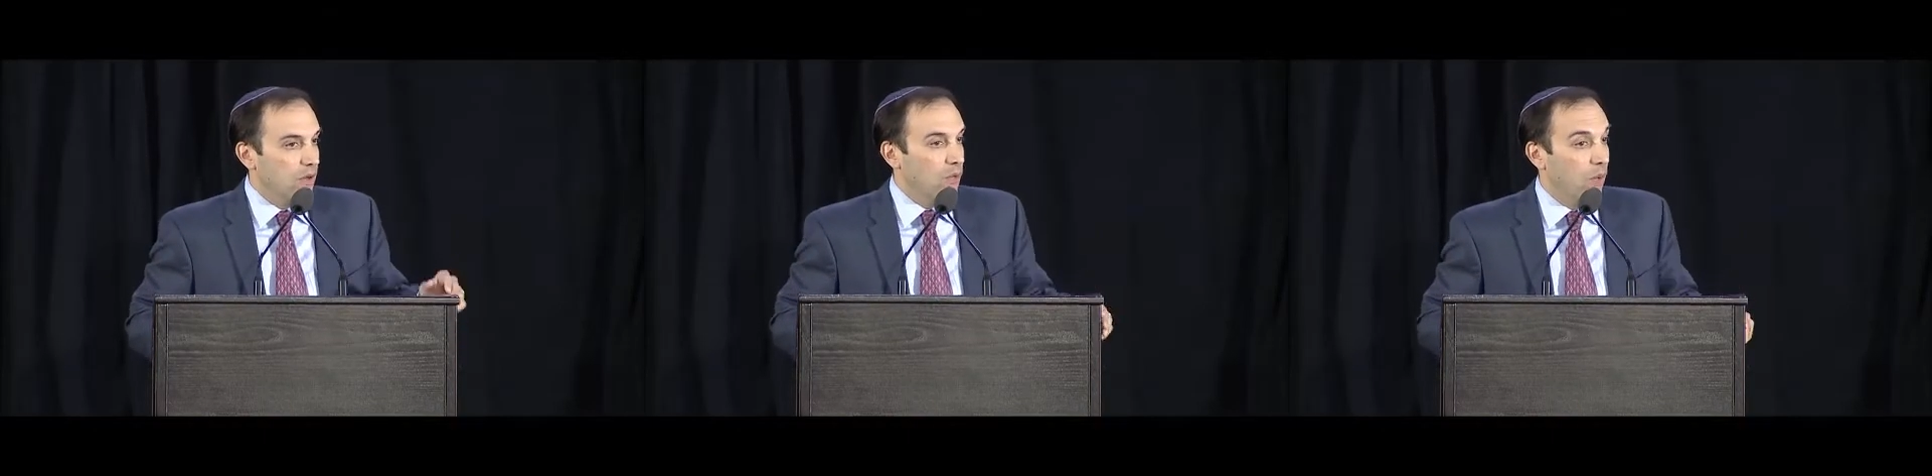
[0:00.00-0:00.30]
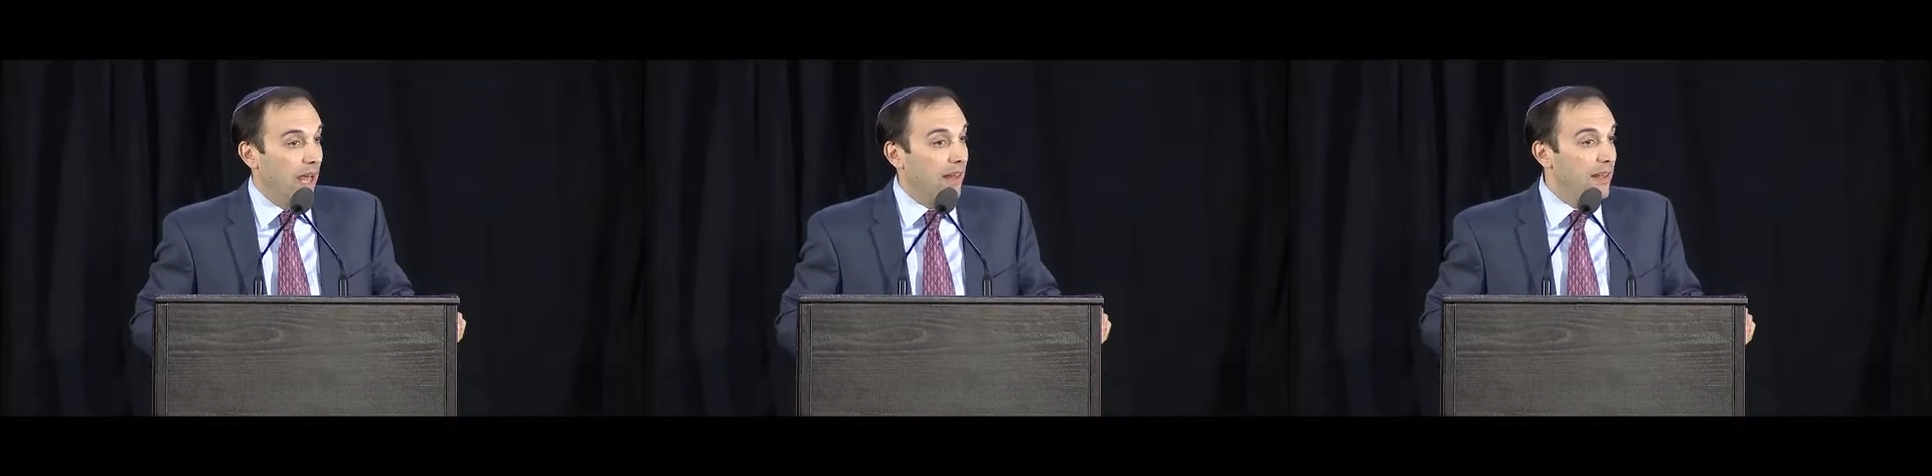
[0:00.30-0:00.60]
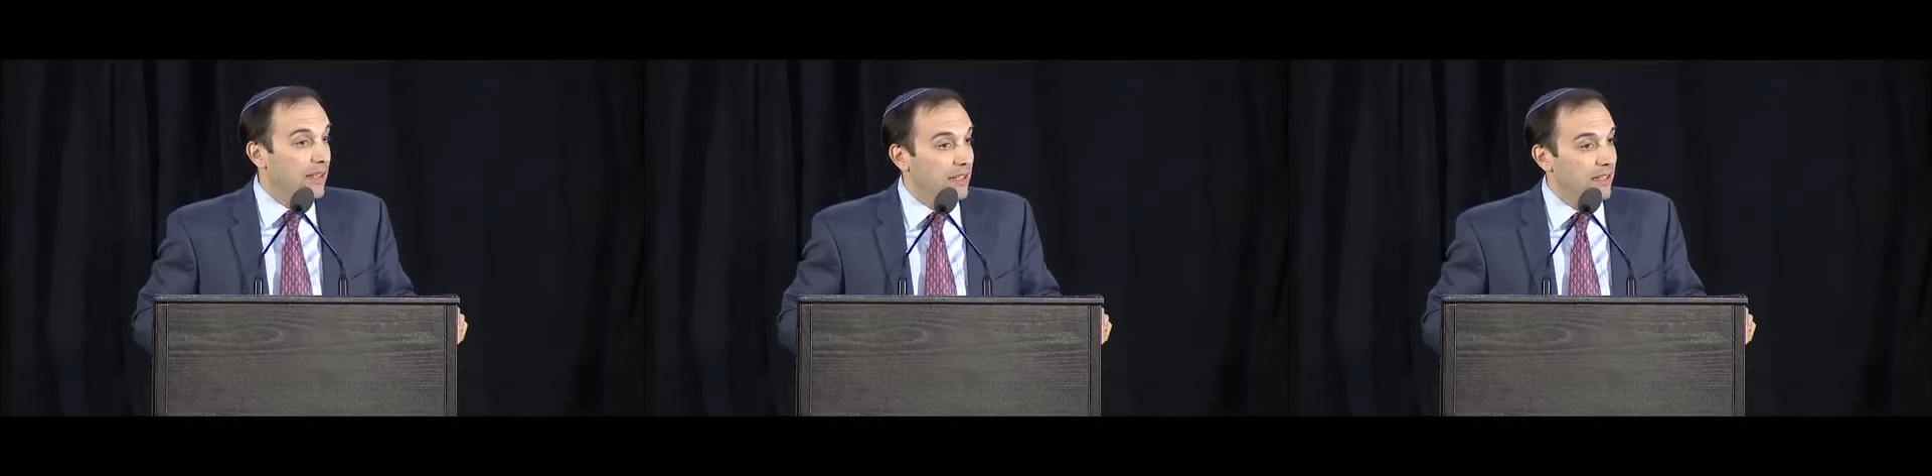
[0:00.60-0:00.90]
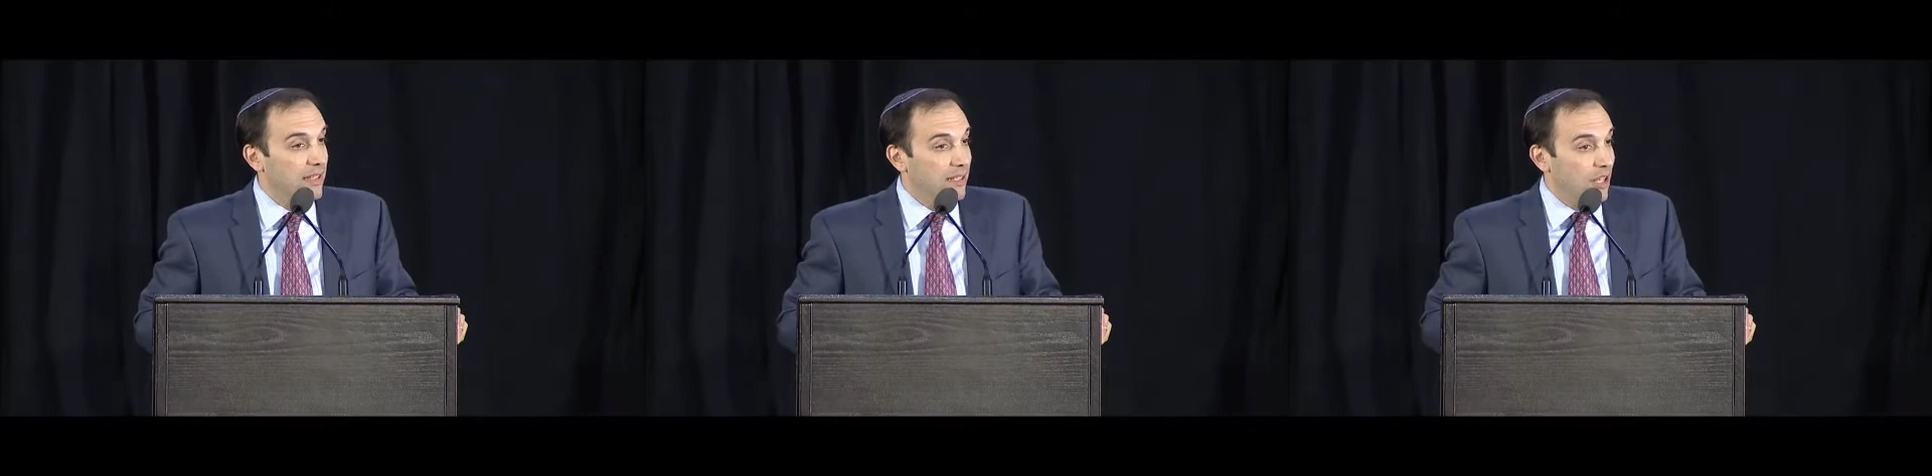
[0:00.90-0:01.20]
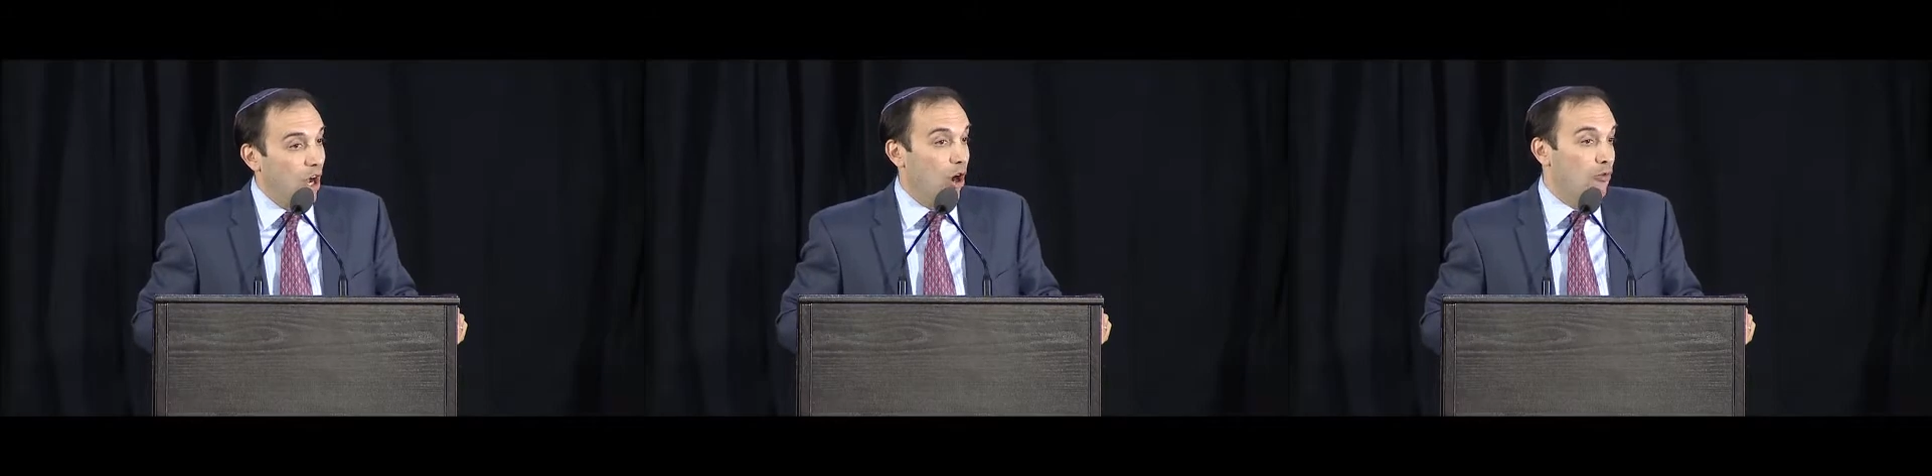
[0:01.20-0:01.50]
Well,
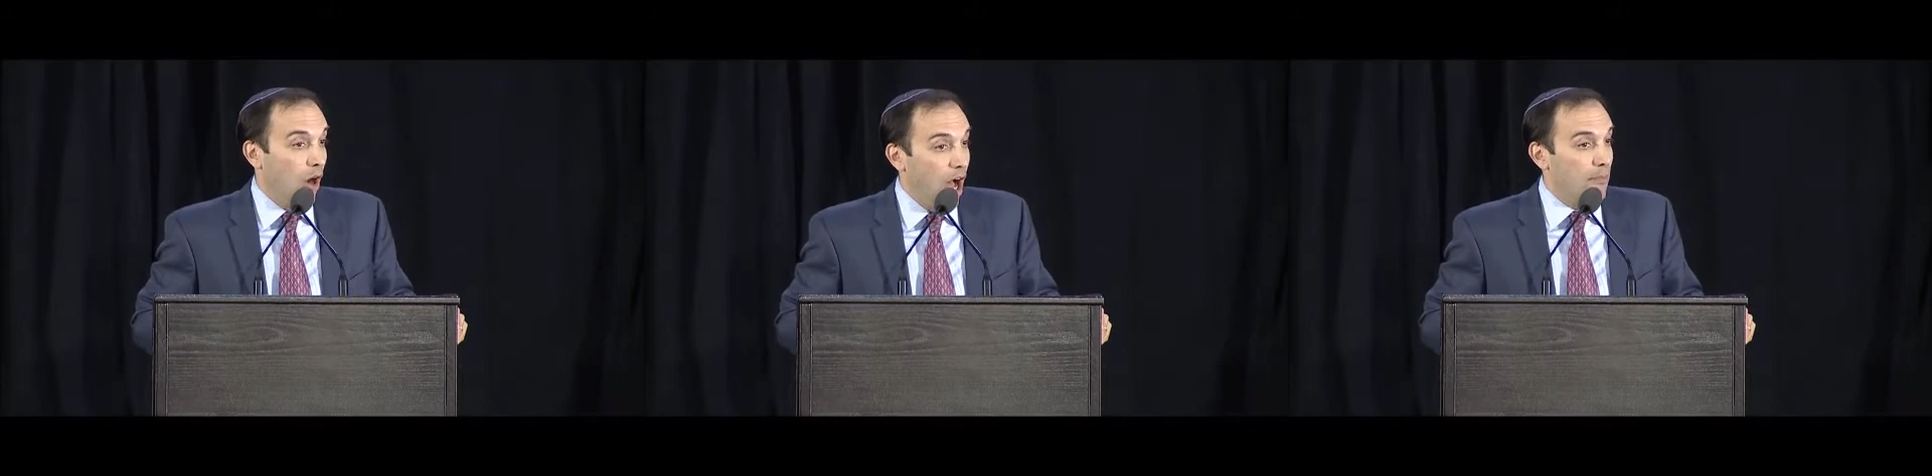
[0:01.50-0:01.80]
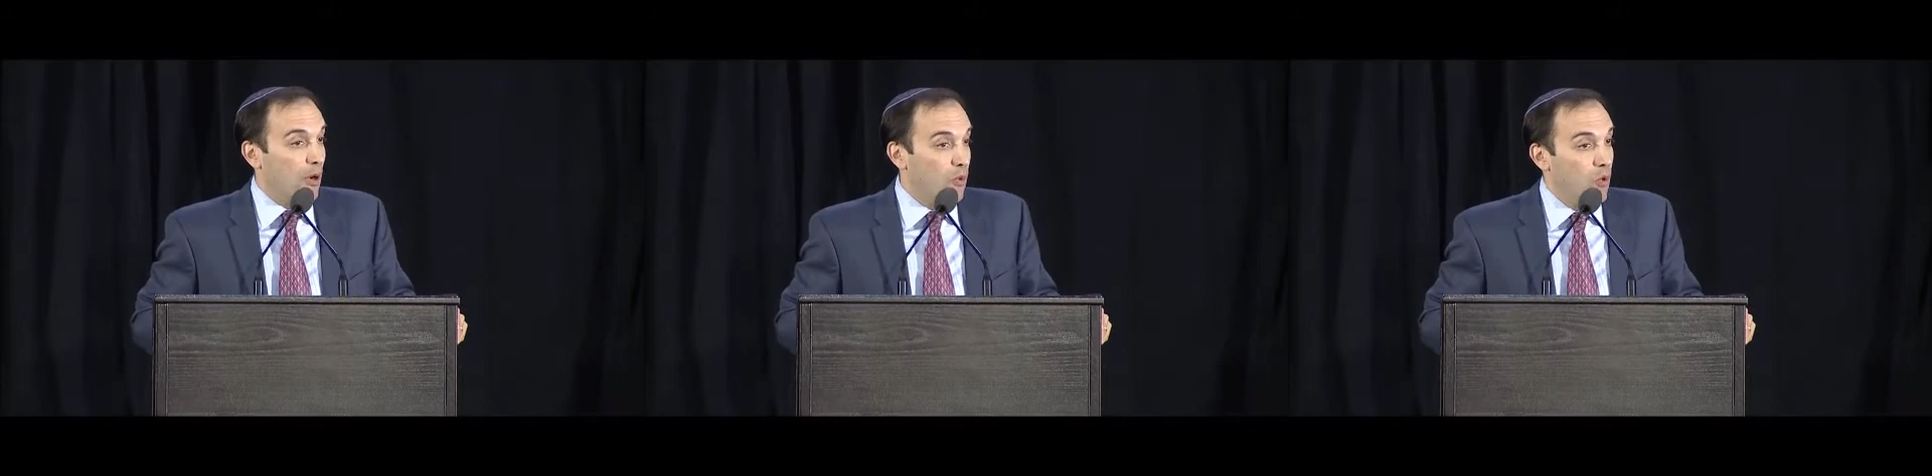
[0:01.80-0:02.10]
a robber